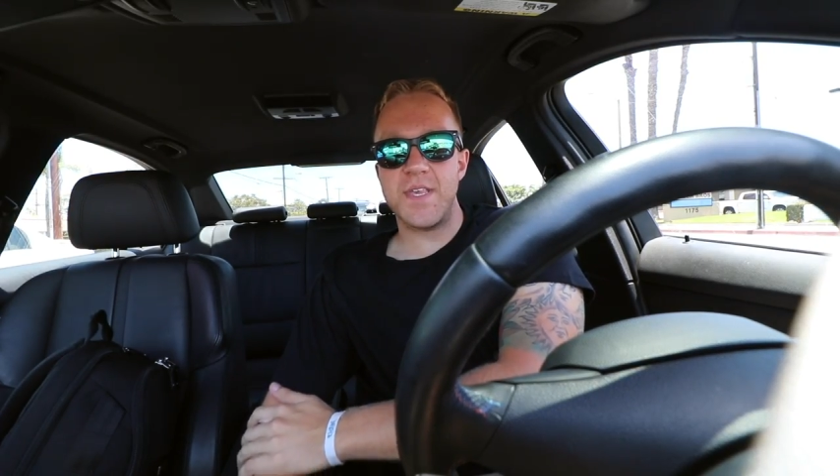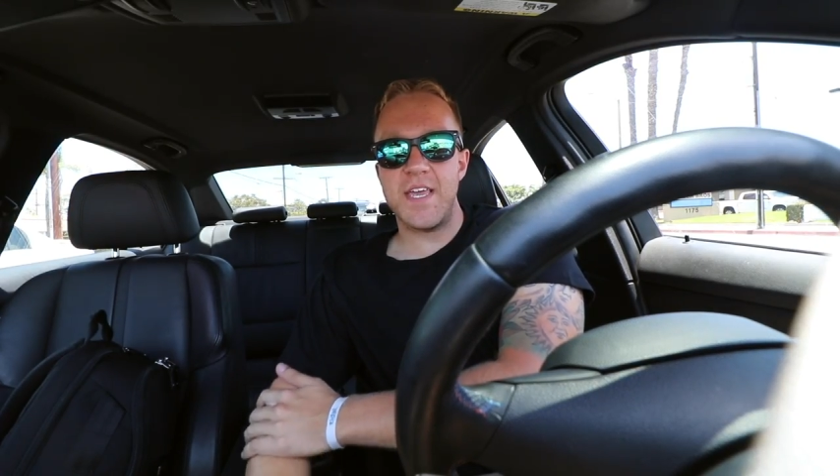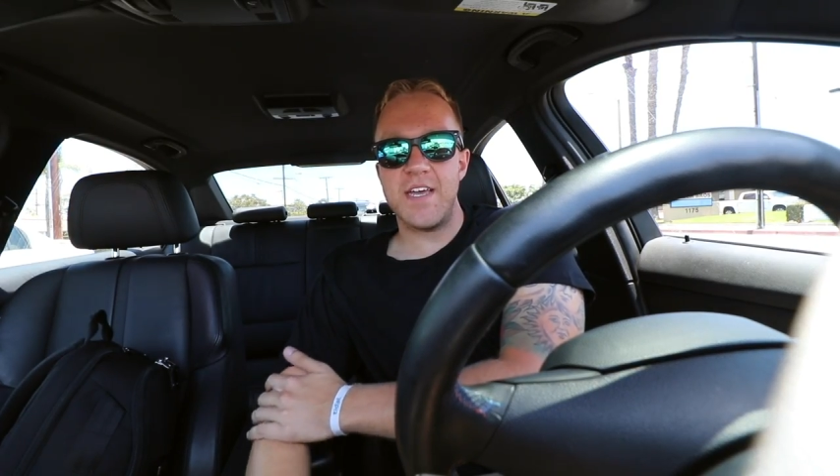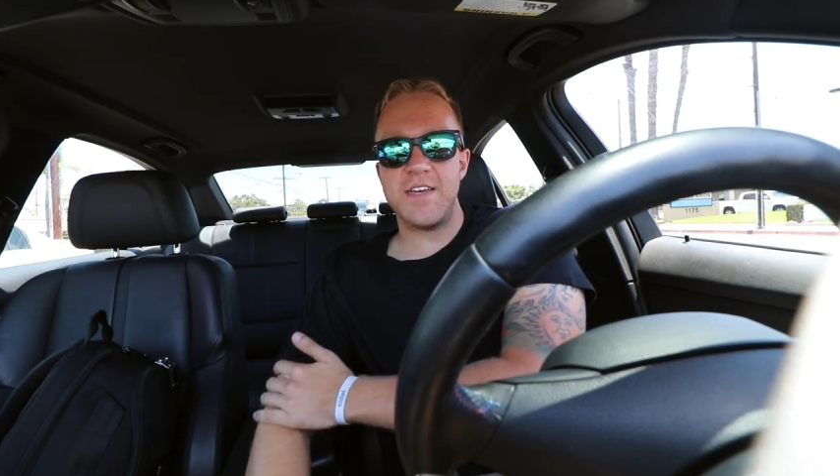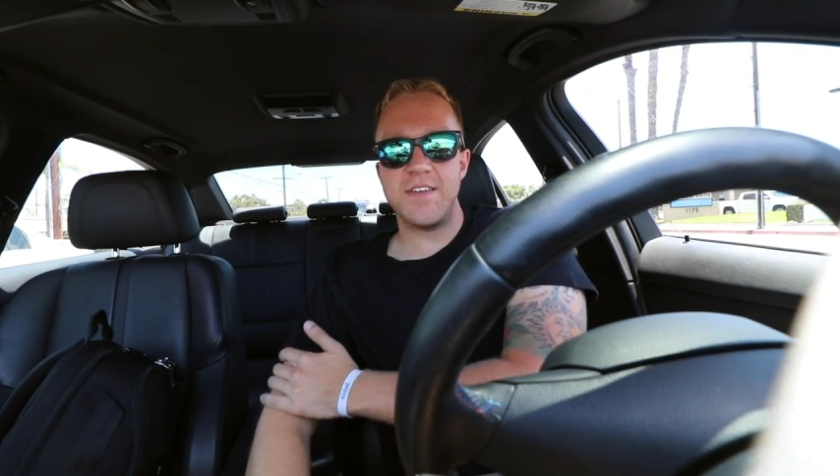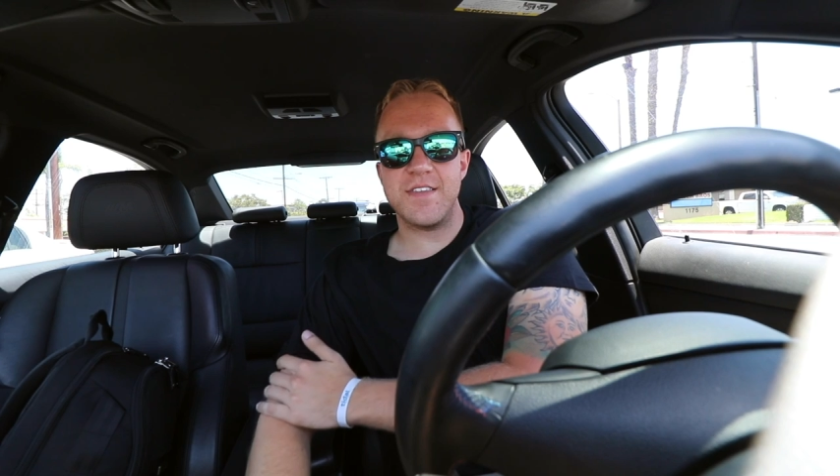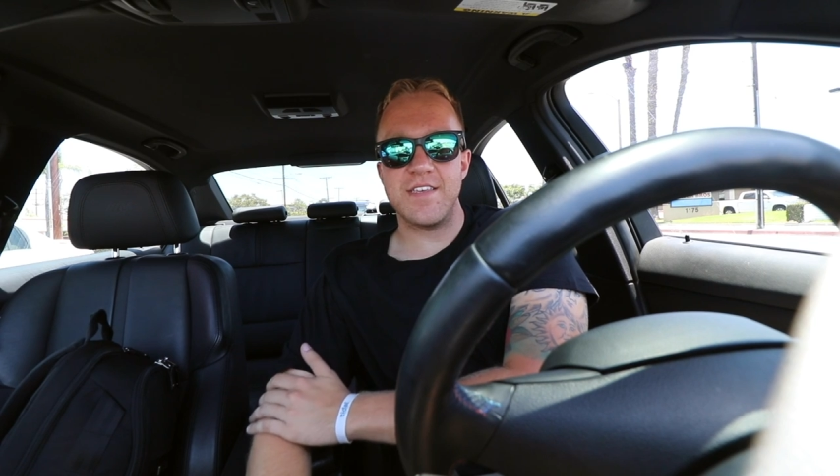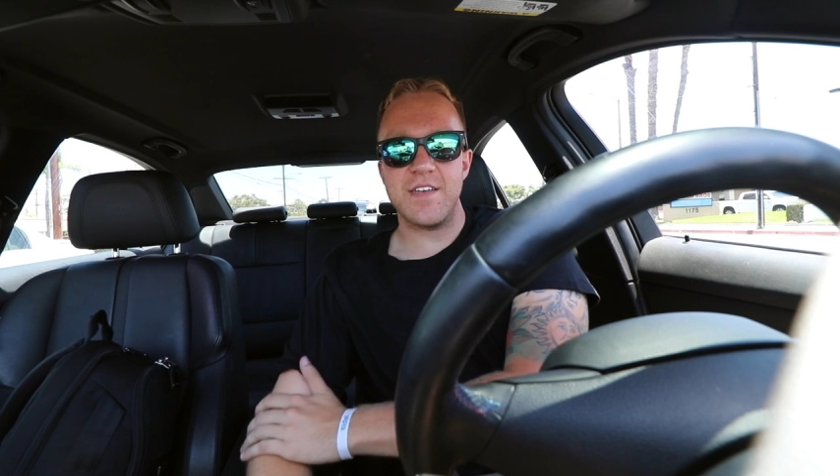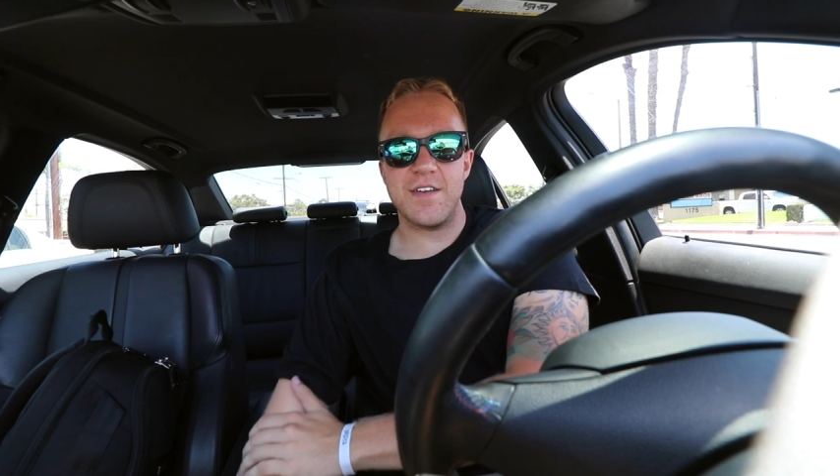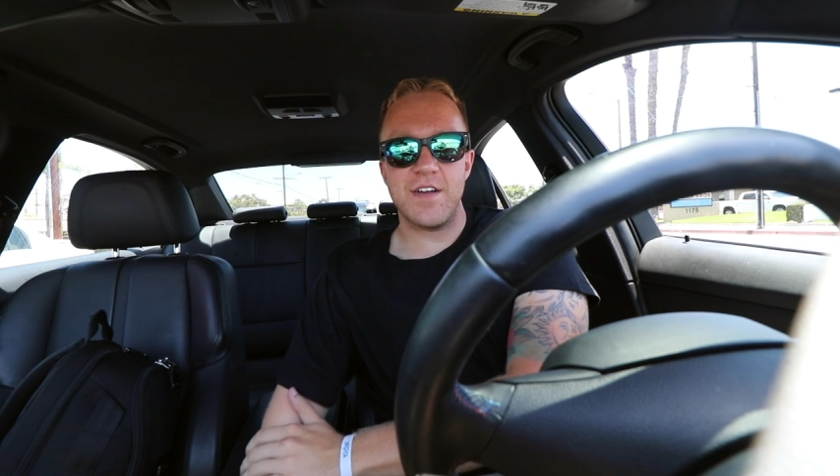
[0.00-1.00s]
and
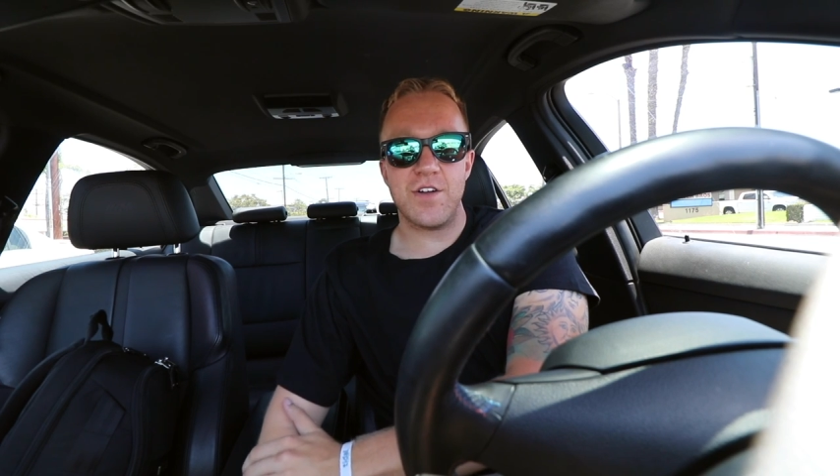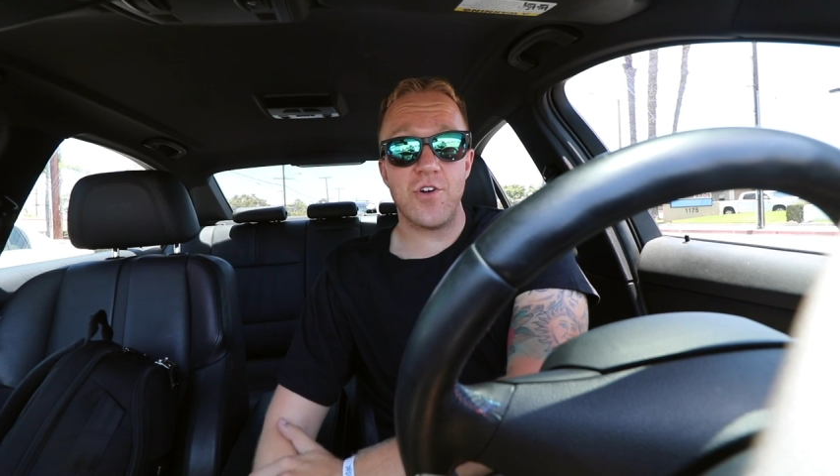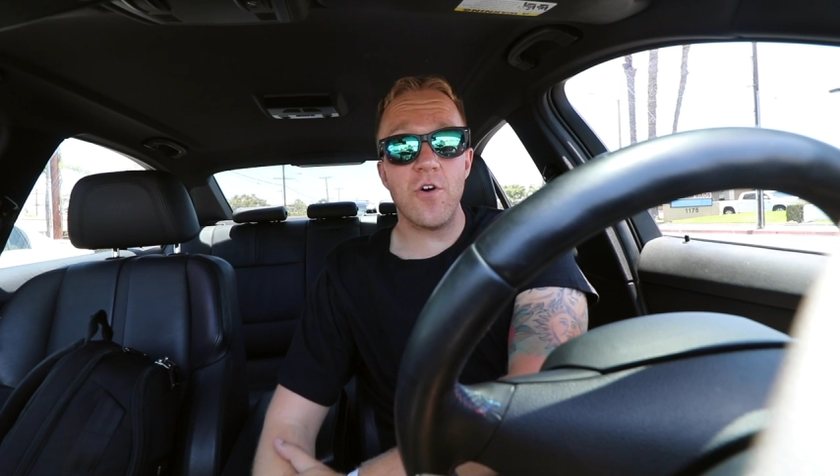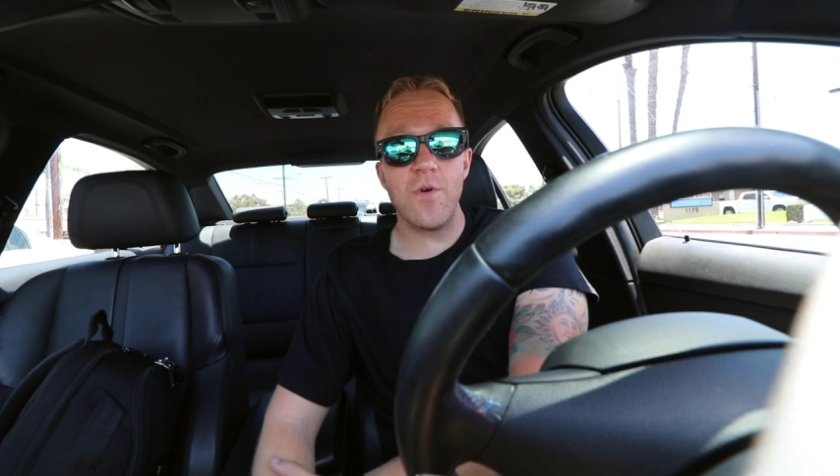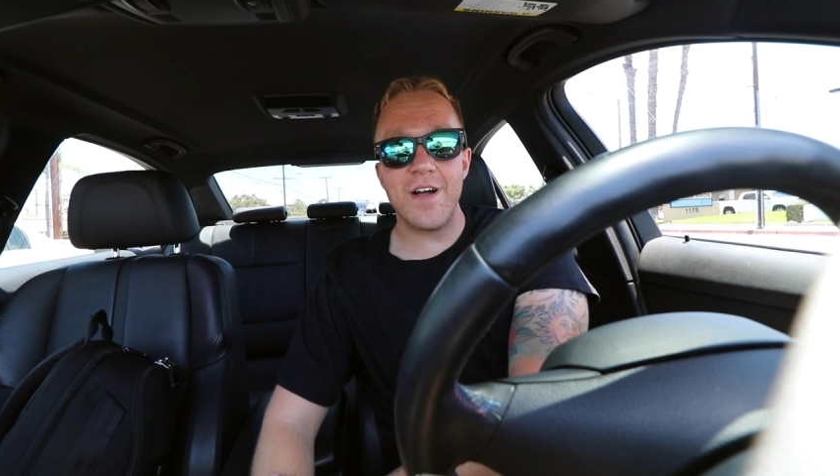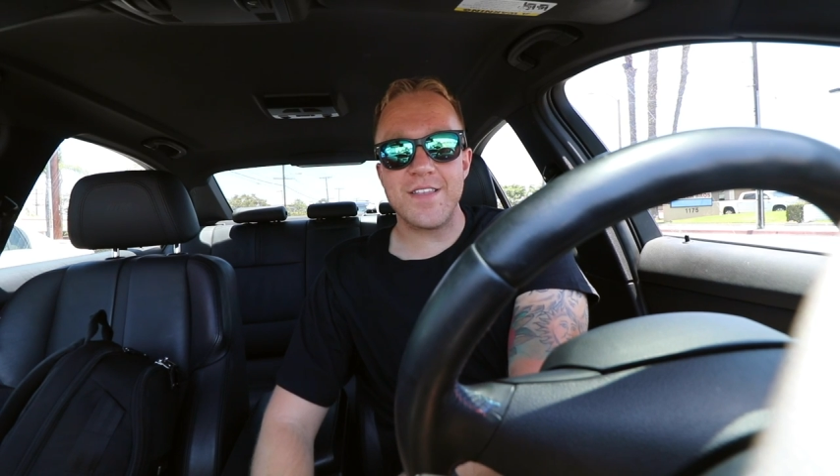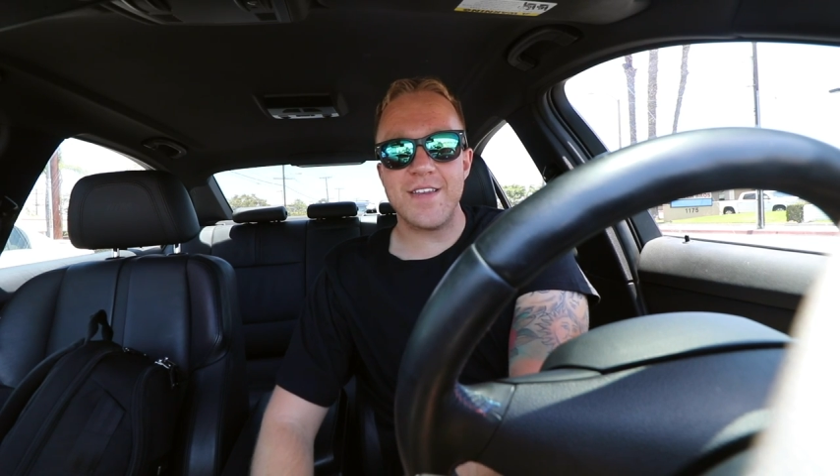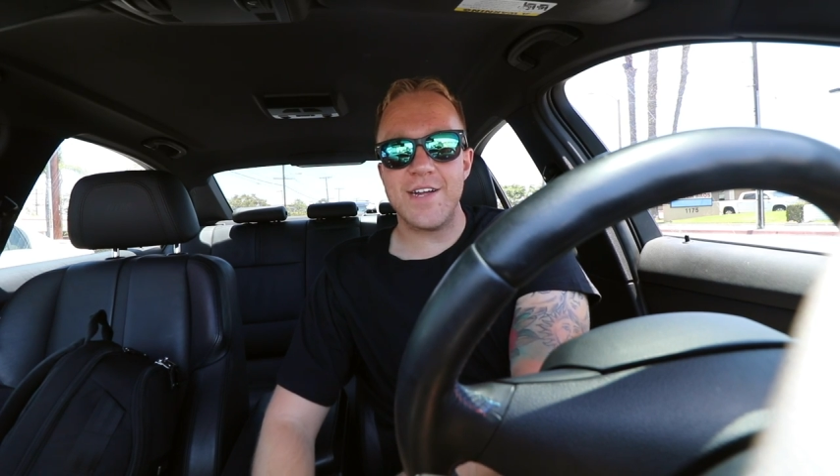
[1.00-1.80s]
a girl walked in.